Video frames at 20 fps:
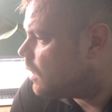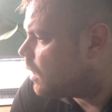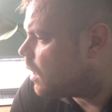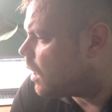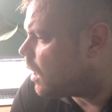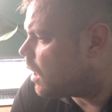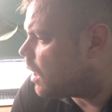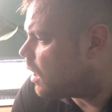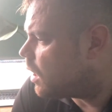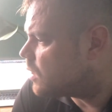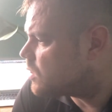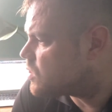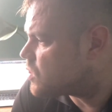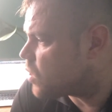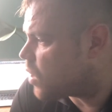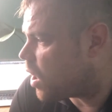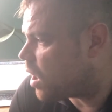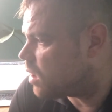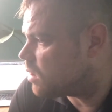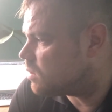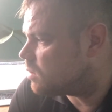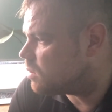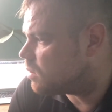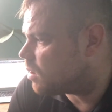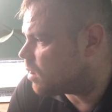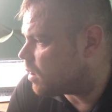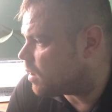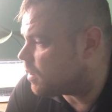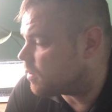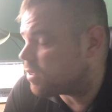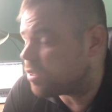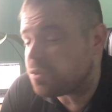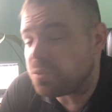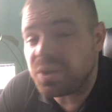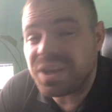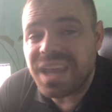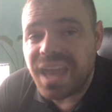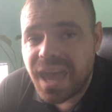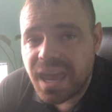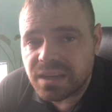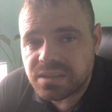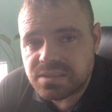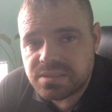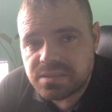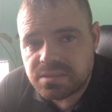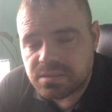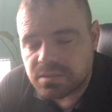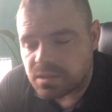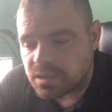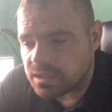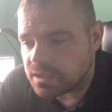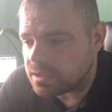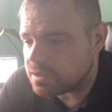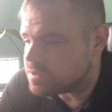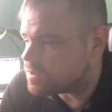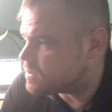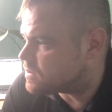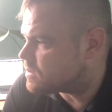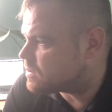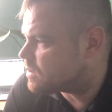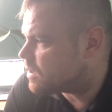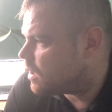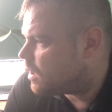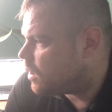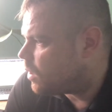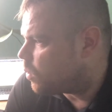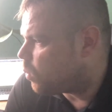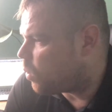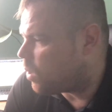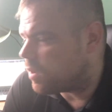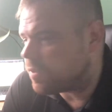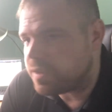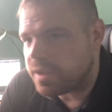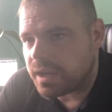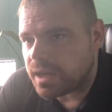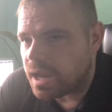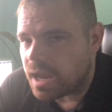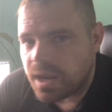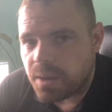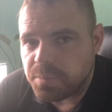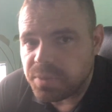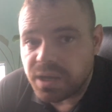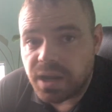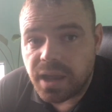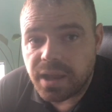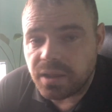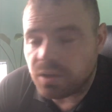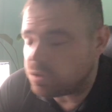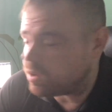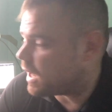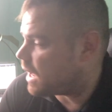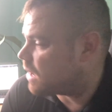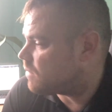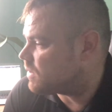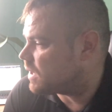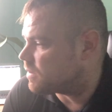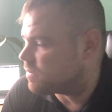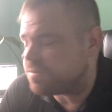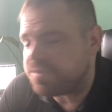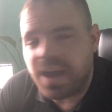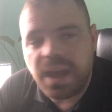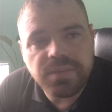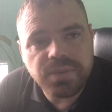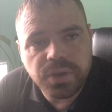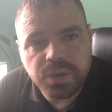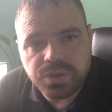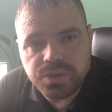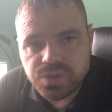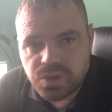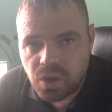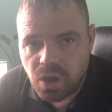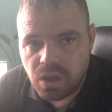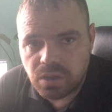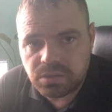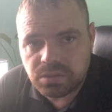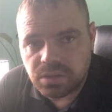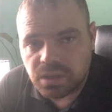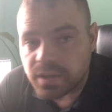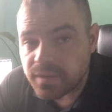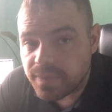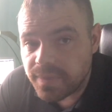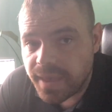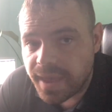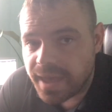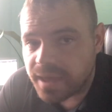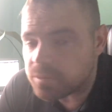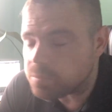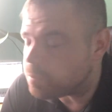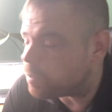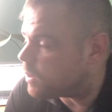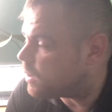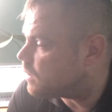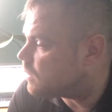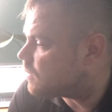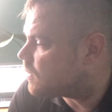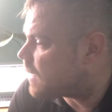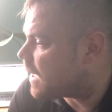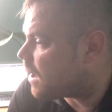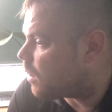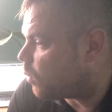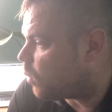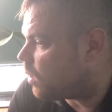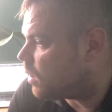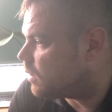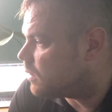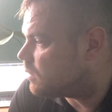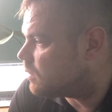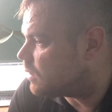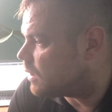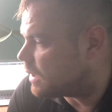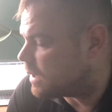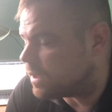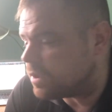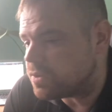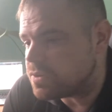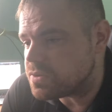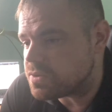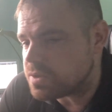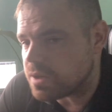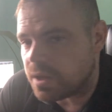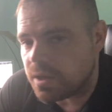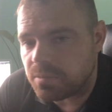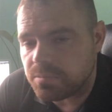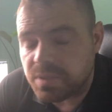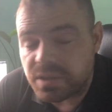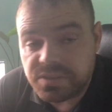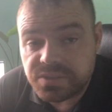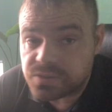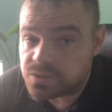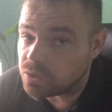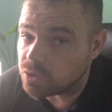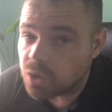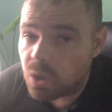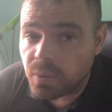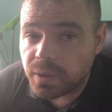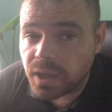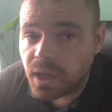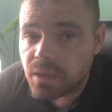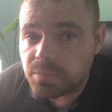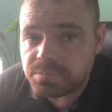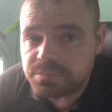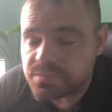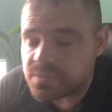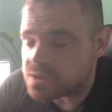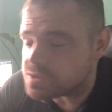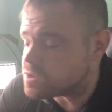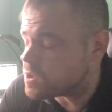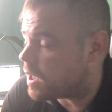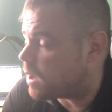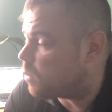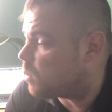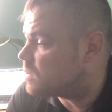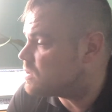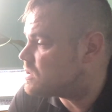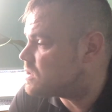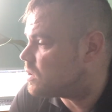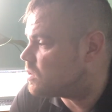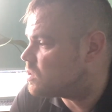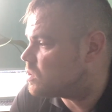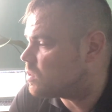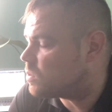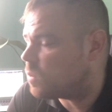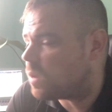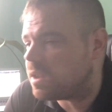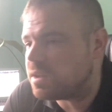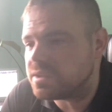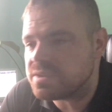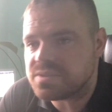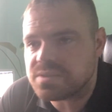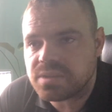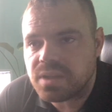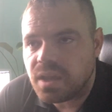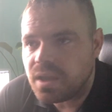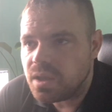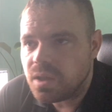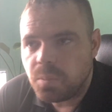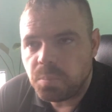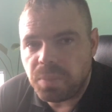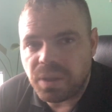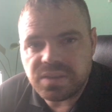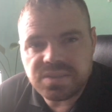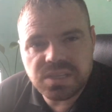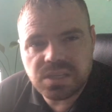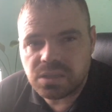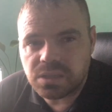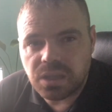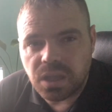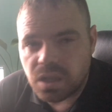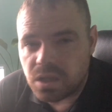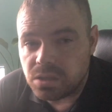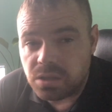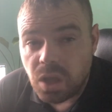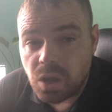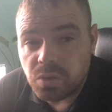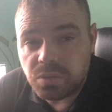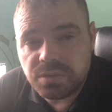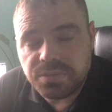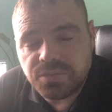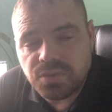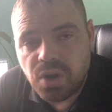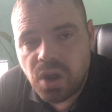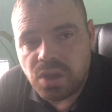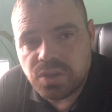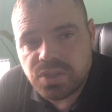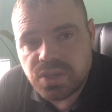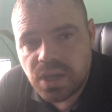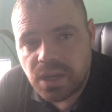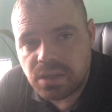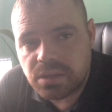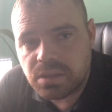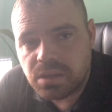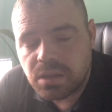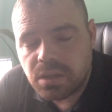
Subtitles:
Tron 3X is one that I only have like 500 Tron in that, but that one is it's still going up, so that one's still doing well. It's basically a clone of Tron Chain.